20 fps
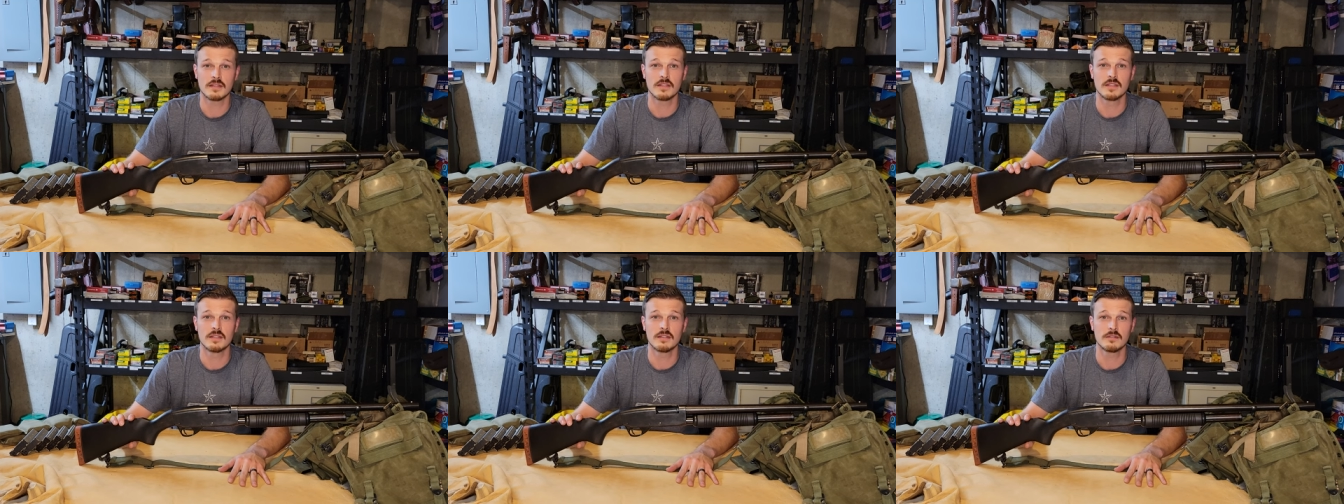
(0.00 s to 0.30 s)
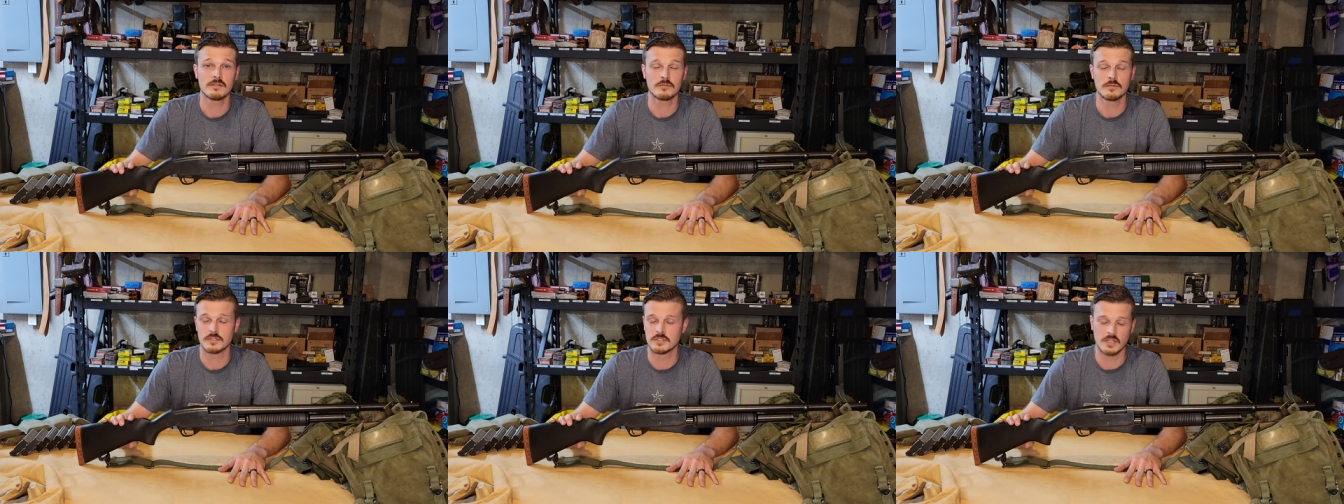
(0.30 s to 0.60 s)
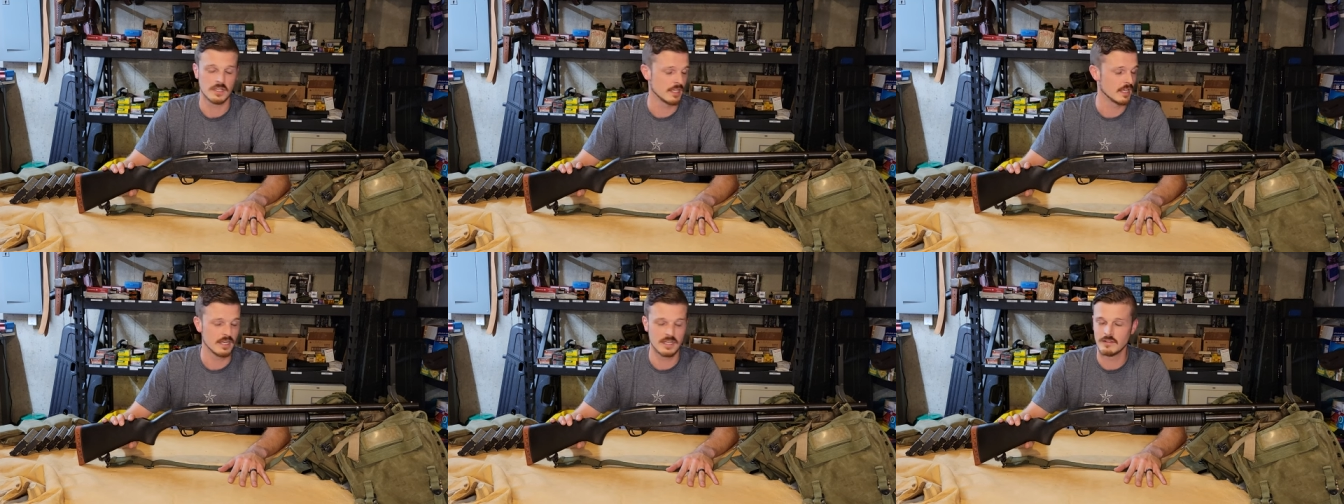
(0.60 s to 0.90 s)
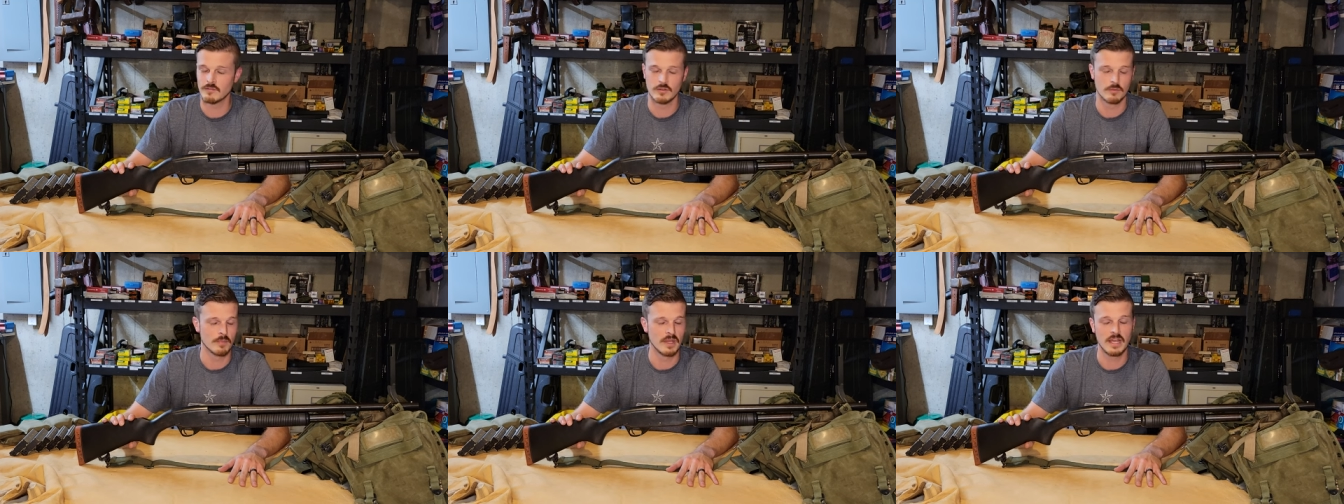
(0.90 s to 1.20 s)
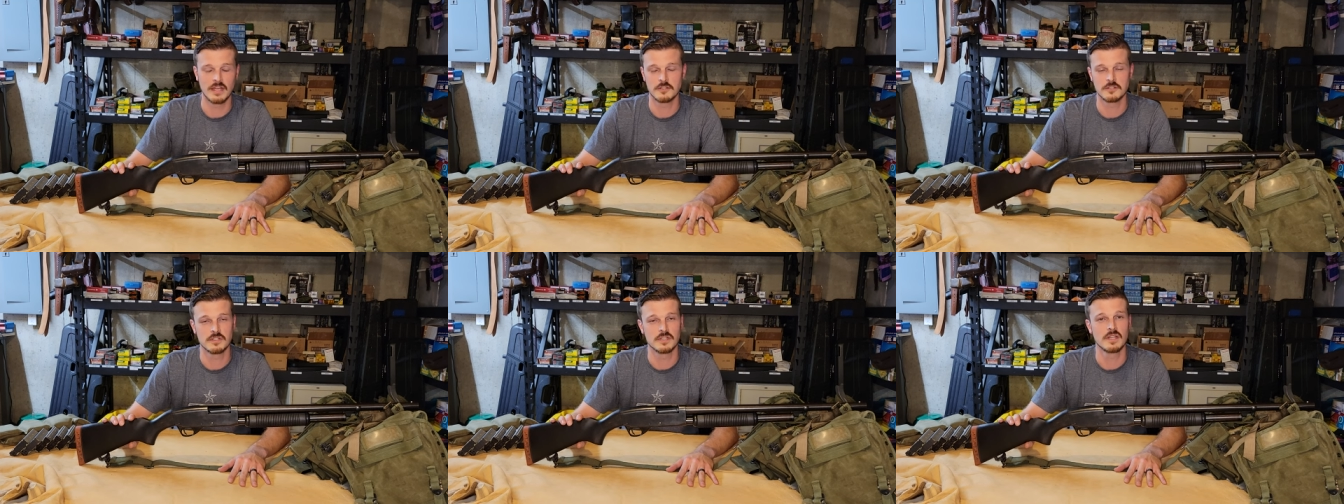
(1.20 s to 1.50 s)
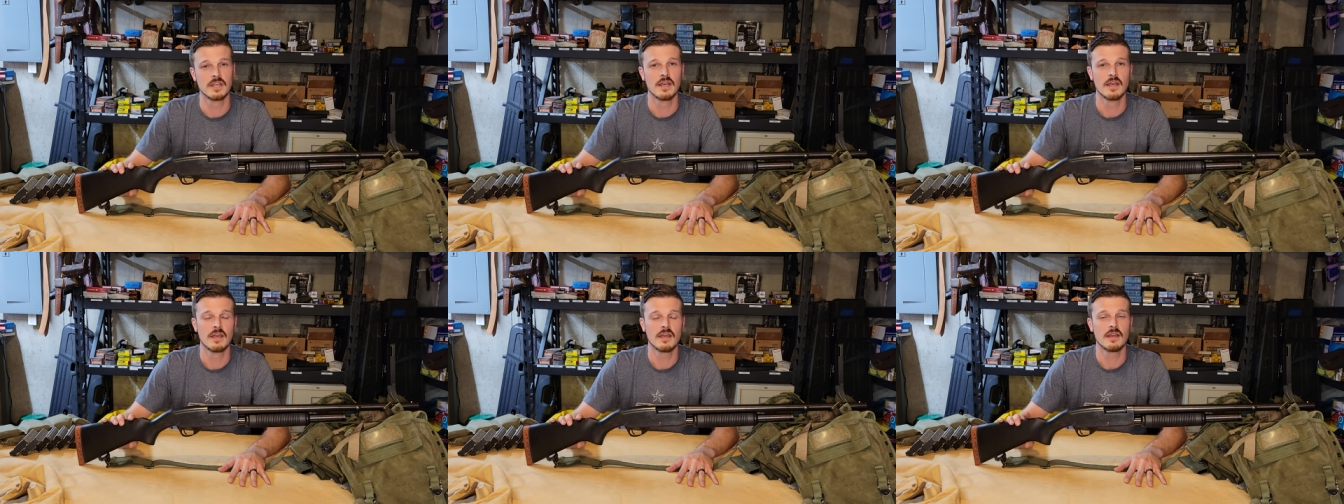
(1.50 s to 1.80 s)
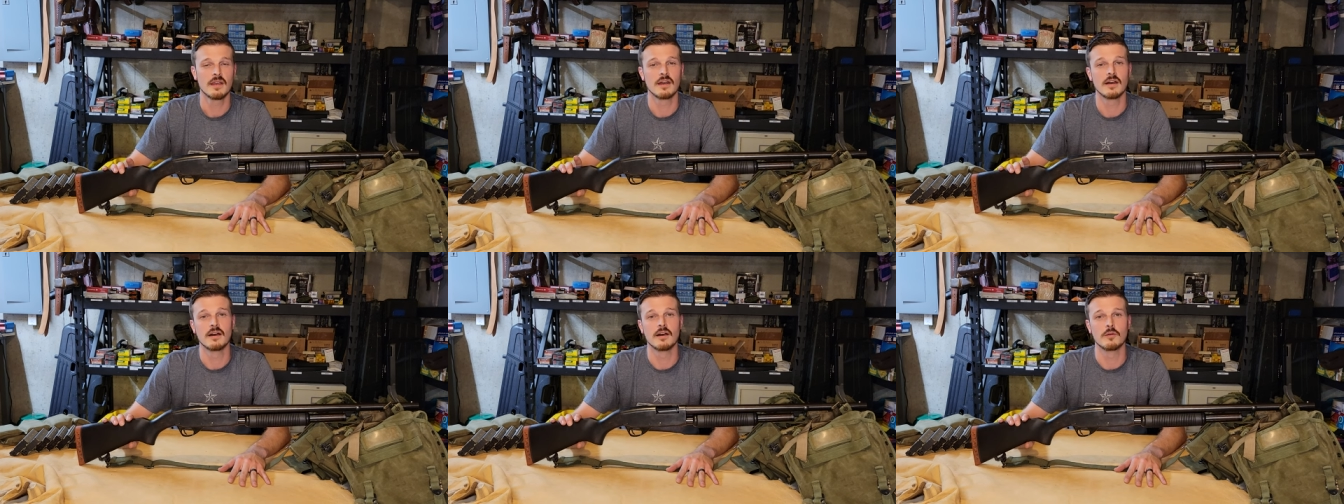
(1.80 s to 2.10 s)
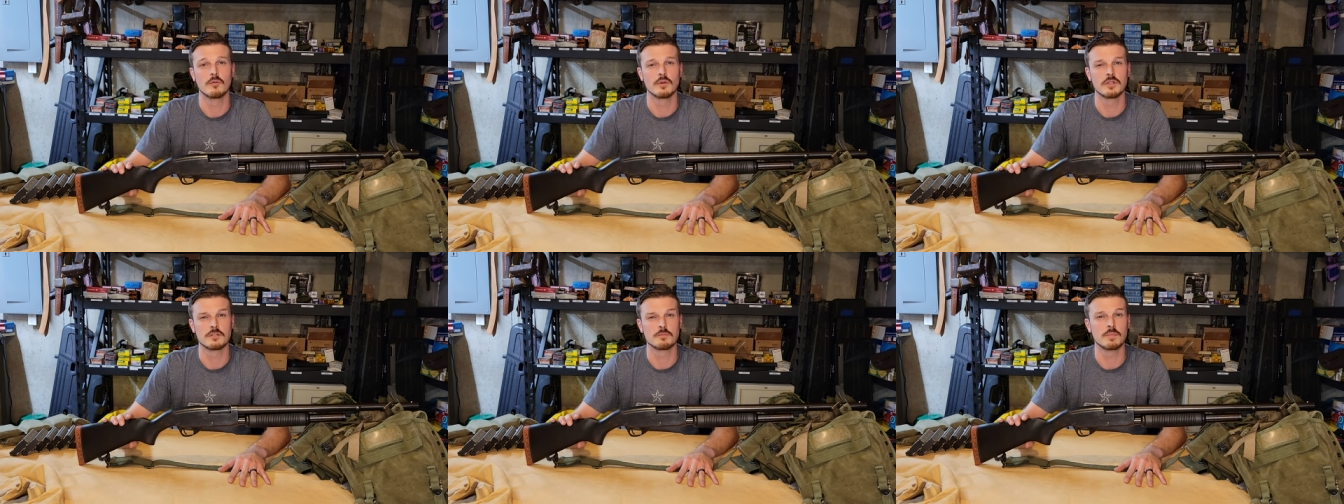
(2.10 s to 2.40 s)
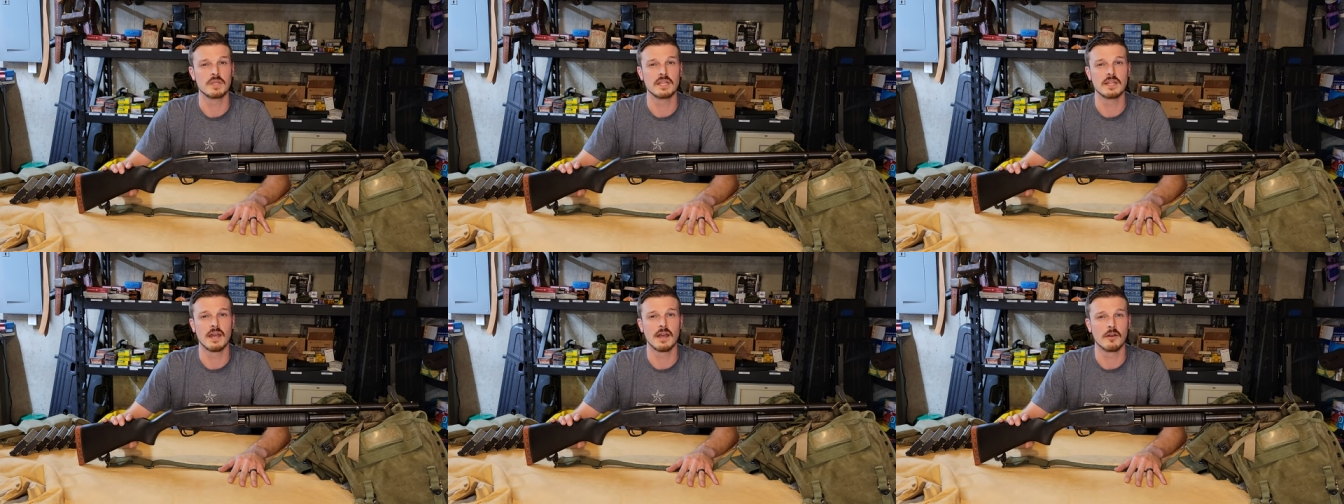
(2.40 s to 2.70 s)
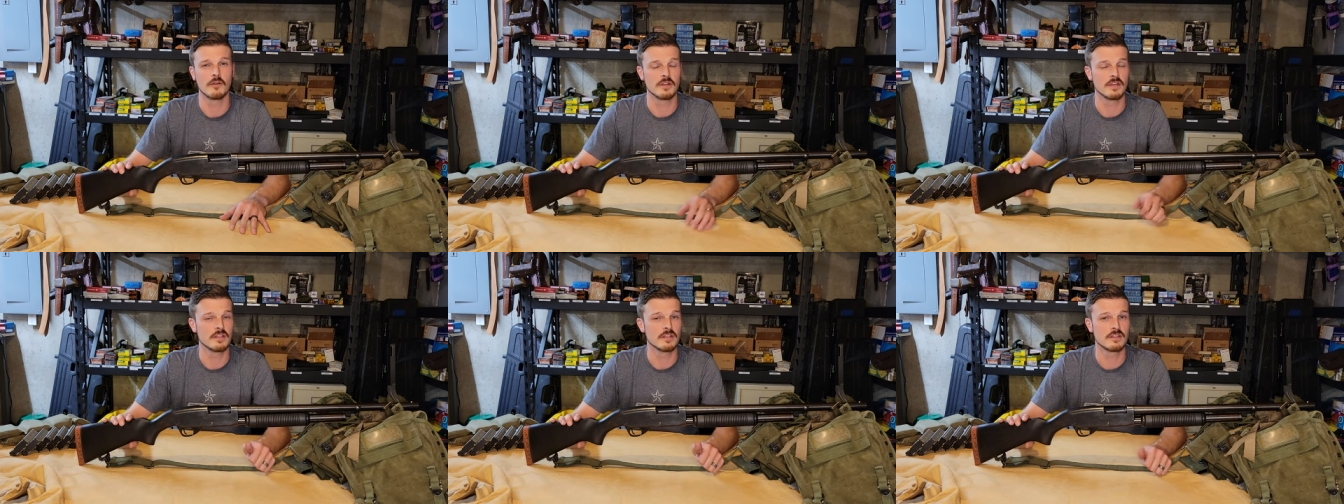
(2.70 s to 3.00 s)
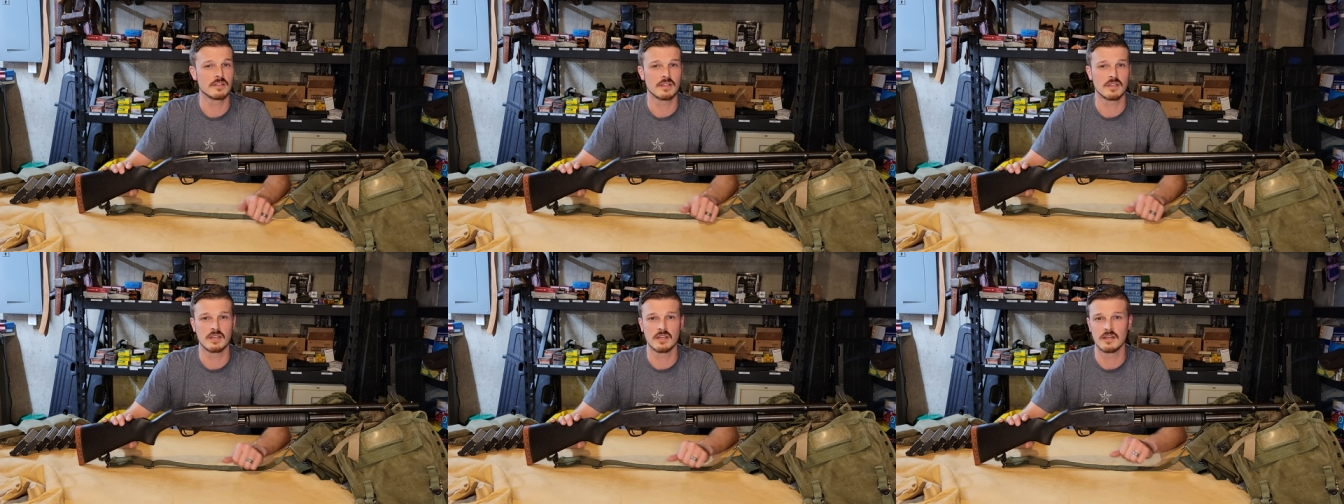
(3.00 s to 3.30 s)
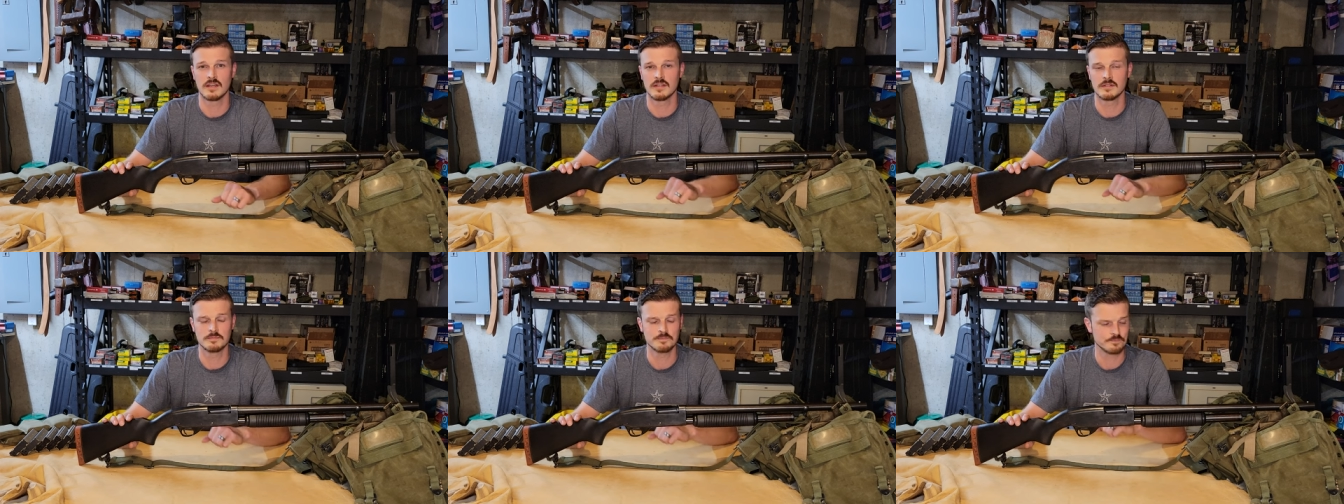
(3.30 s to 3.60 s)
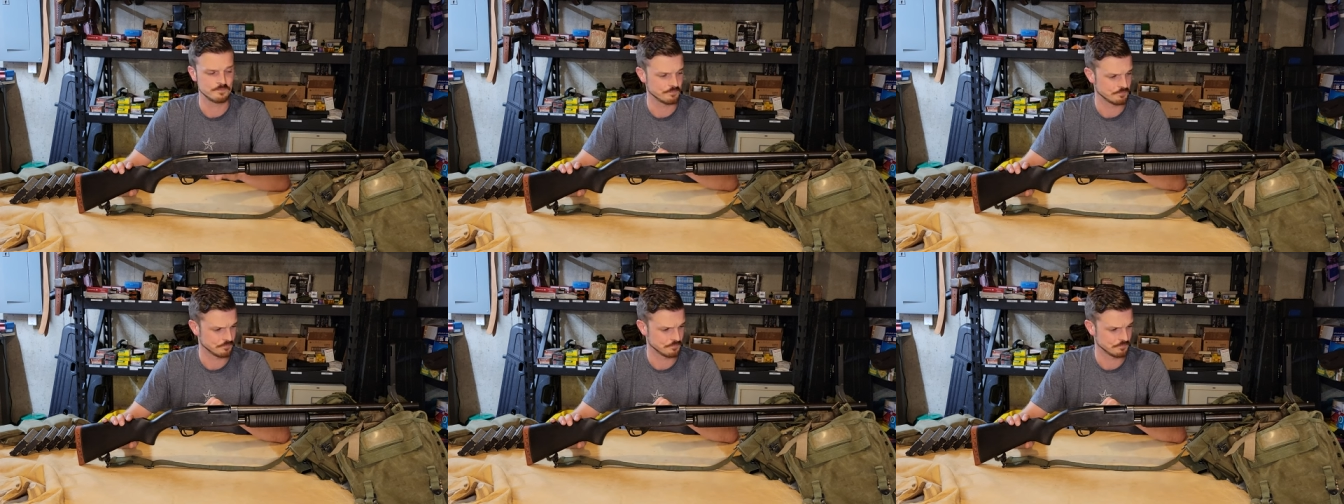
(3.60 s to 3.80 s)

then, which I can't even imagine, which beat out Ithaca.